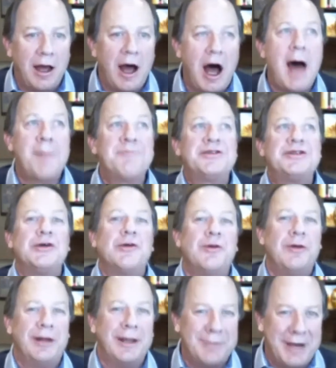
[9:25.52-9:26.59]
obstacle
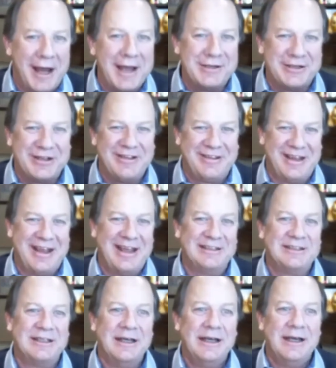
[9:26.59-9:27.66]
elimination
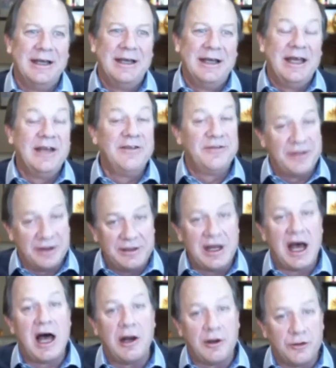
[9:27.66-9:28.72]
things is the
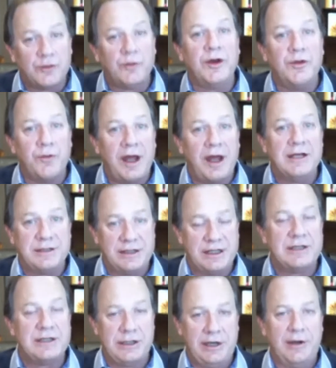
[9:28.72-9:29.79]
dollars we raise
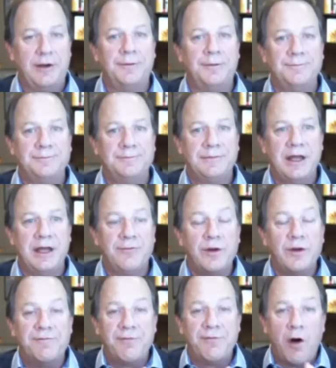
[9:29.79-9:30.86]
this year. If we
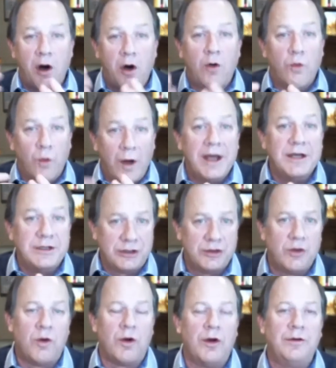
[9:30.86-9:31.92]
fall way
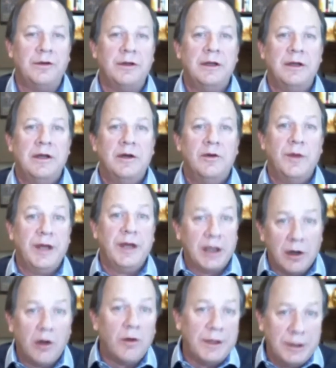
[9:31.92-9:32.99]
short, we can
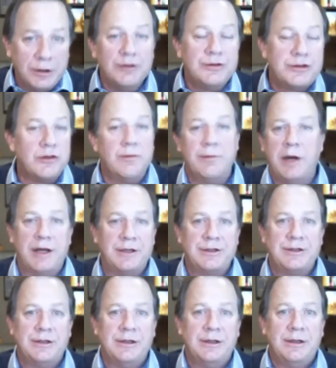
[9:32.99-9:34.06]
only do so
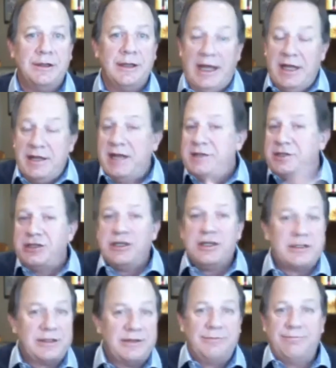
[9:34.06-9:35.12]
much. And that's
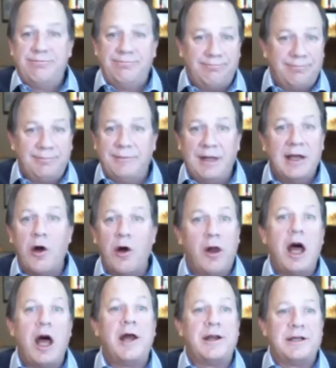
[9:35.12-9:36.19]
just in all
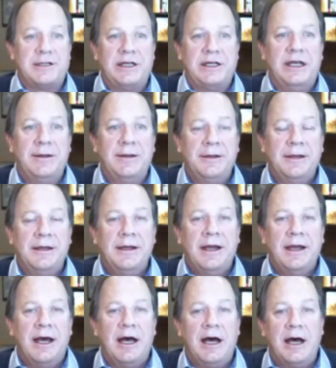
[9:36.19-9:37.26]
honesty.
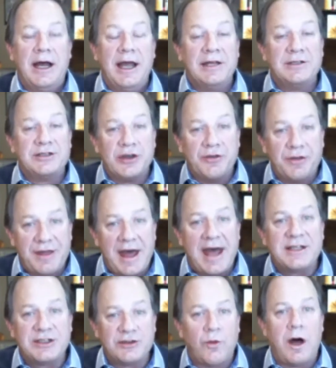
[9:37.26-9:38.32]
And so
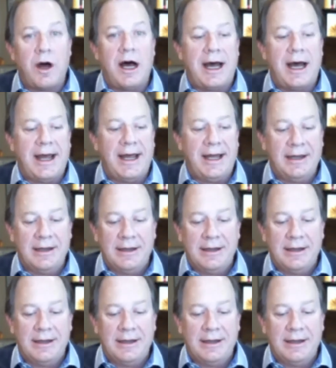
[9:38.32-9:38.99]
that's why